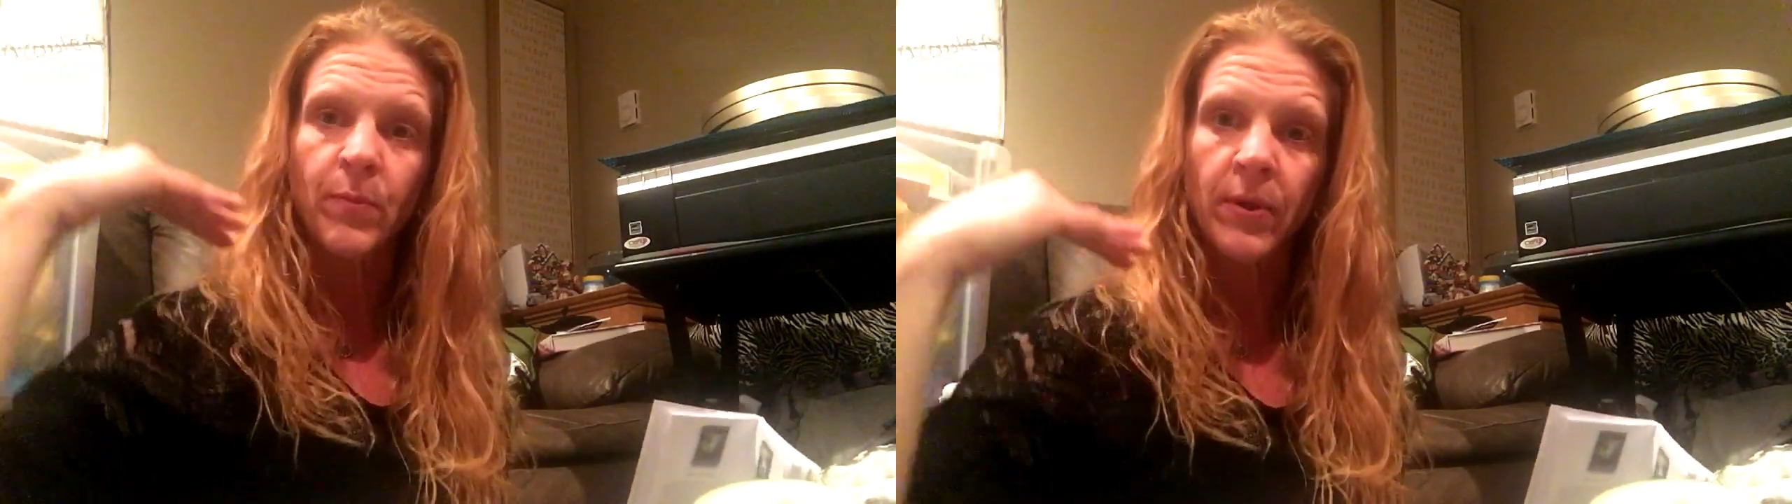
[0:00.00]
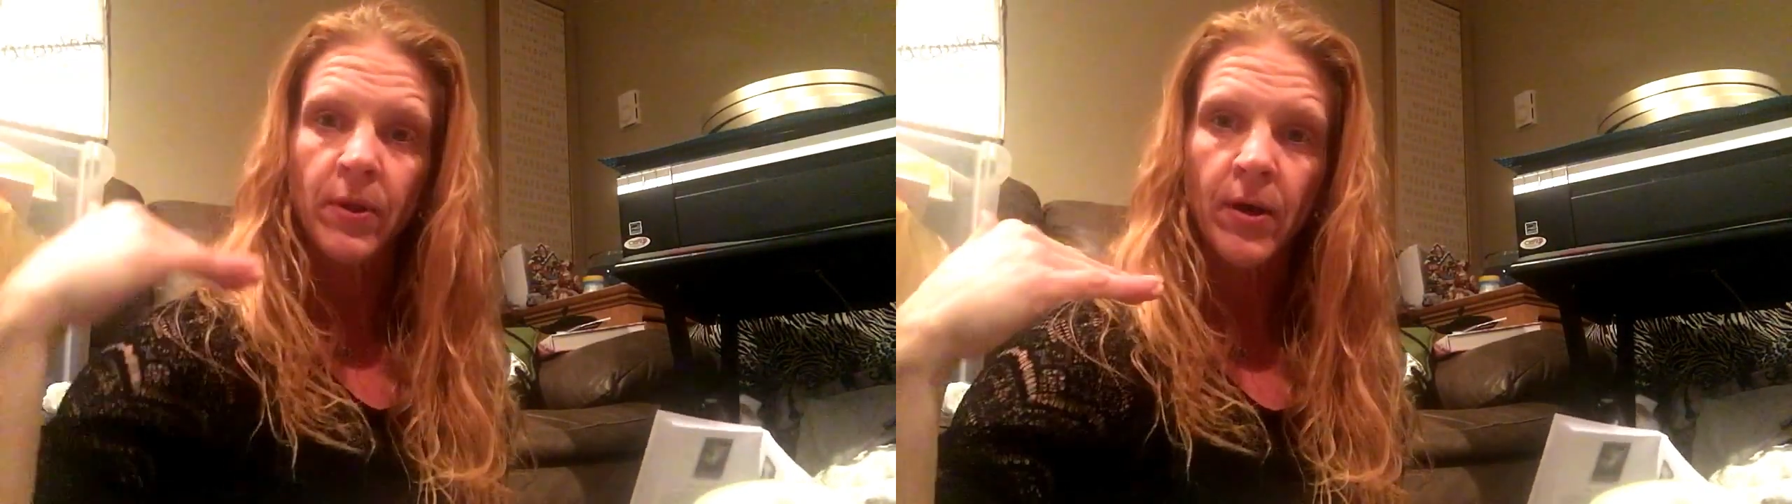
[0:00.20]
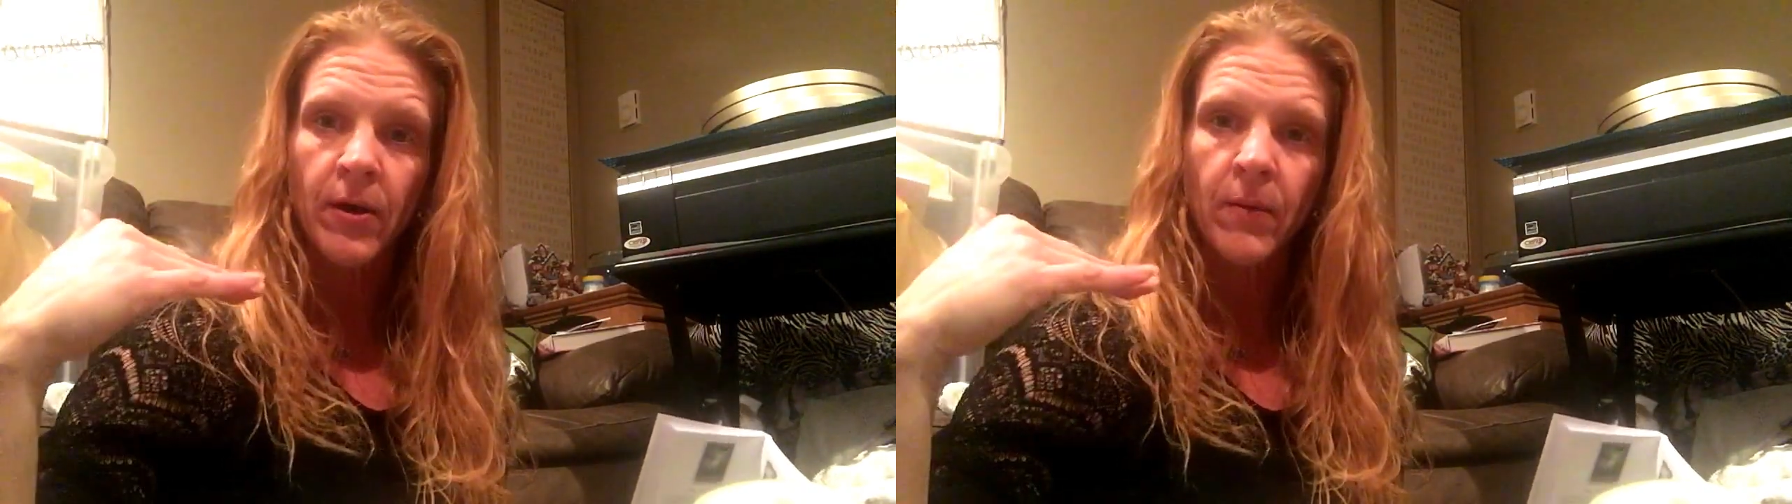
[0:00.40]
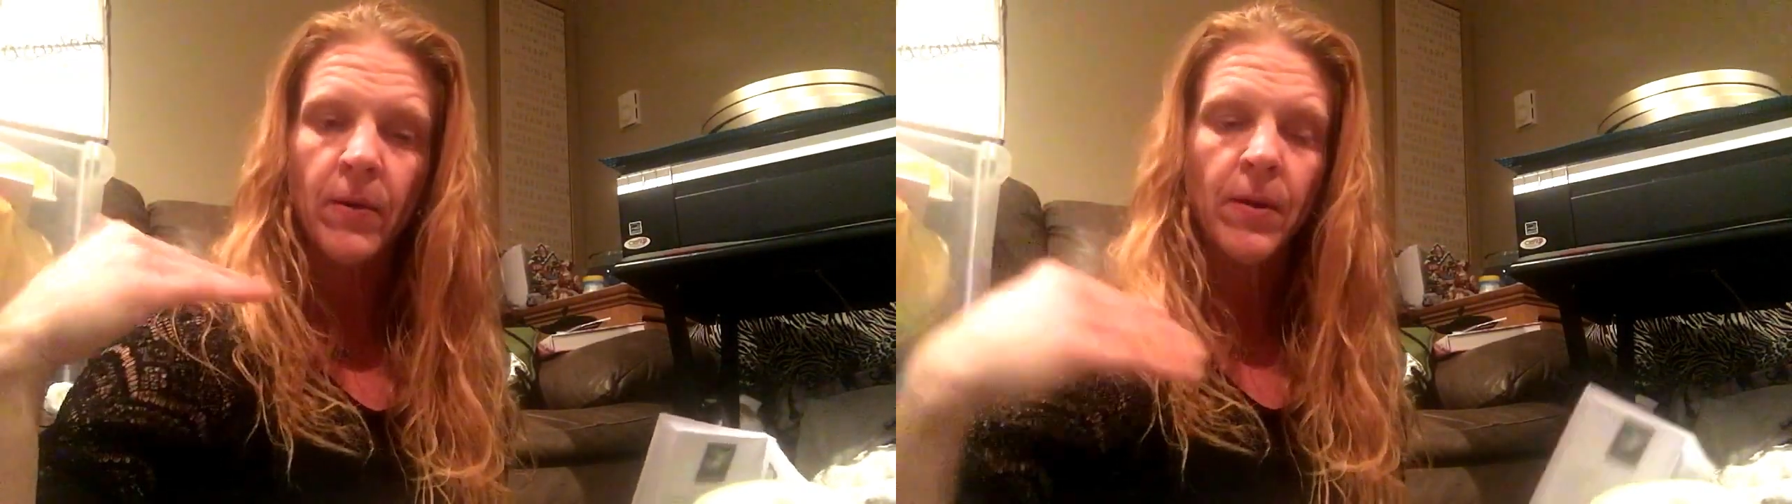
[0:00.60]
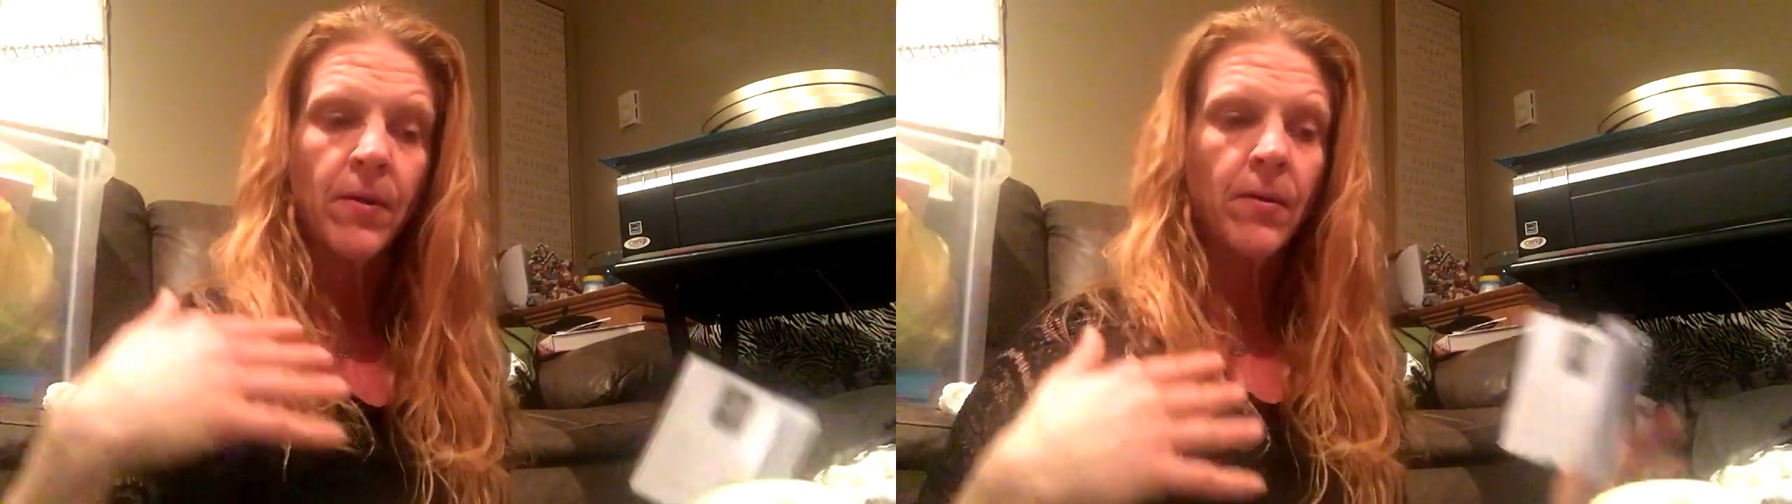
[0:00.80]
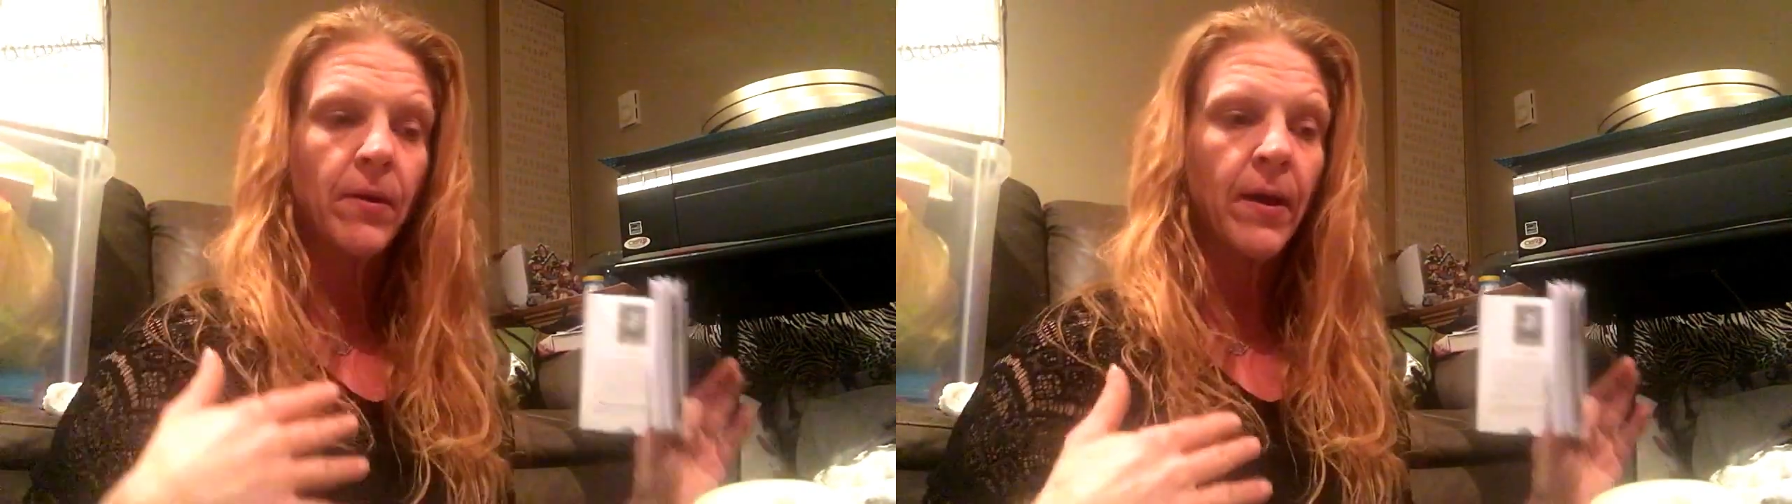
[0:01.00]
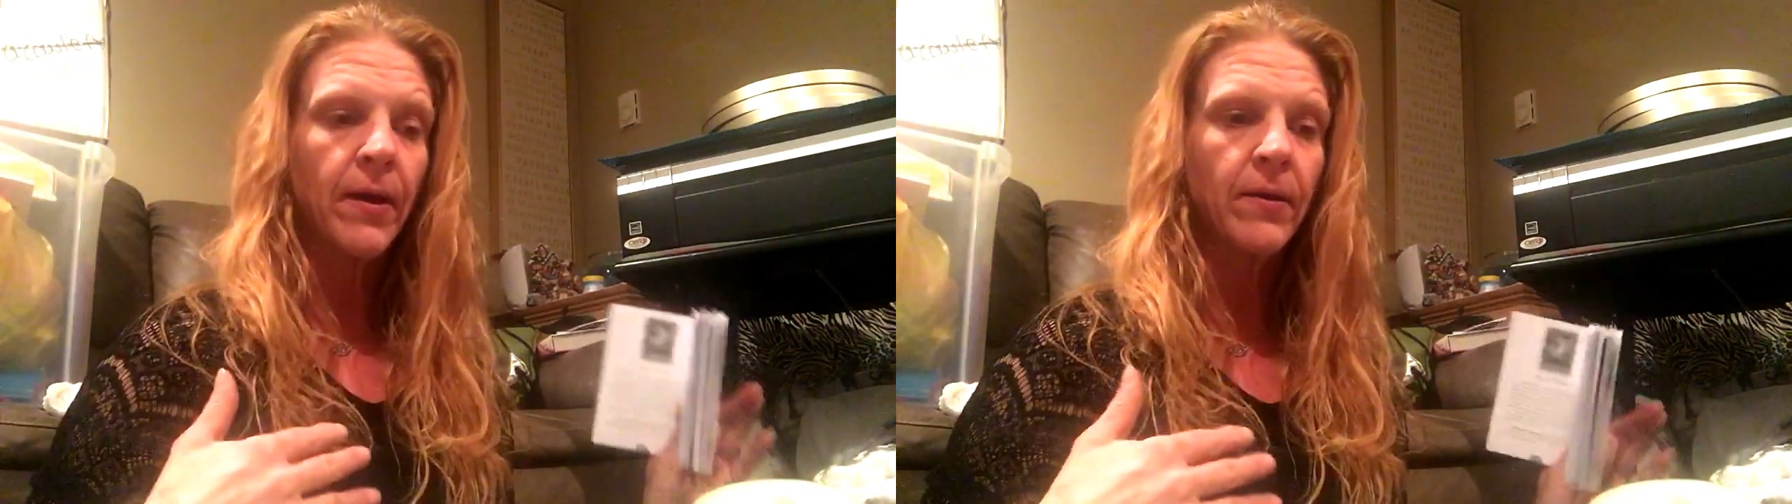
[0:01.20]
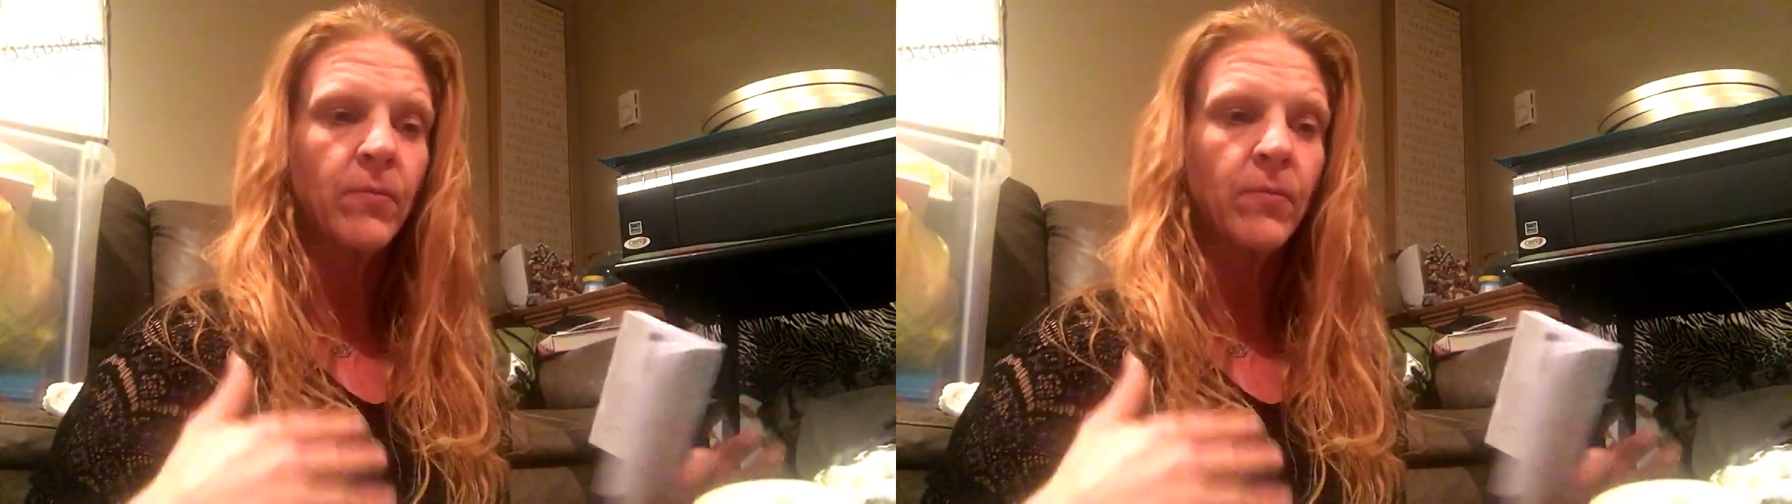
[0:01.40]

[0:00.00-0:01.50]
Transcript: below, okay?